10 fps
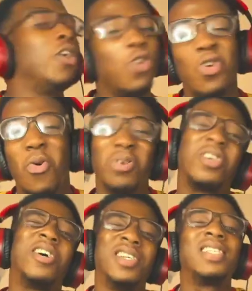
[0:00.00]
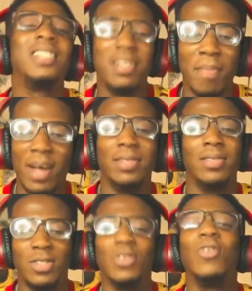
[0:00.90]
You know, courtesy
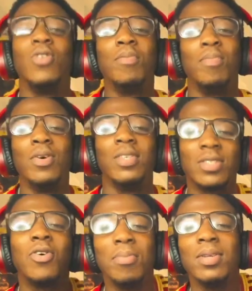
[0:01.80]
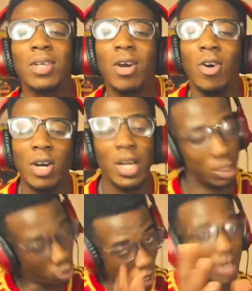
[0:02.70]
demands. You know, the boys go meet the girl
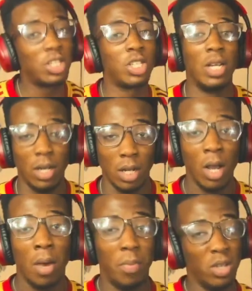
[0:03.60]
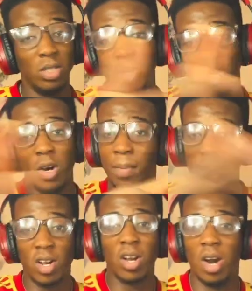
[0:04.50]
traditionally, but you know your
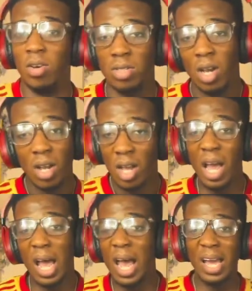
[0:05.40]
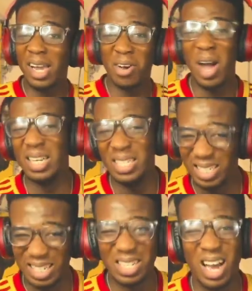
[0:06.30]
modern girls. Hey,
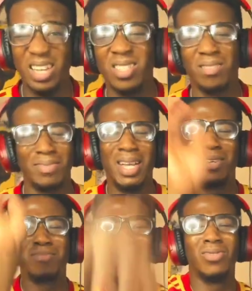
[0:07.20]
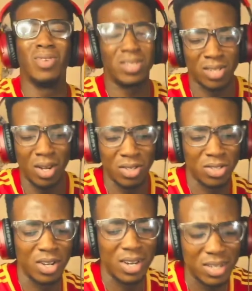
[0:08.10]
equality, I didn't burn your sound,
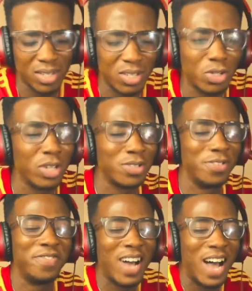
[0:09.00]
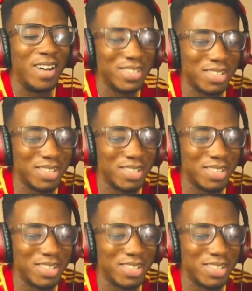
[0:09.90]
Joe. Let's enjoy some vibes.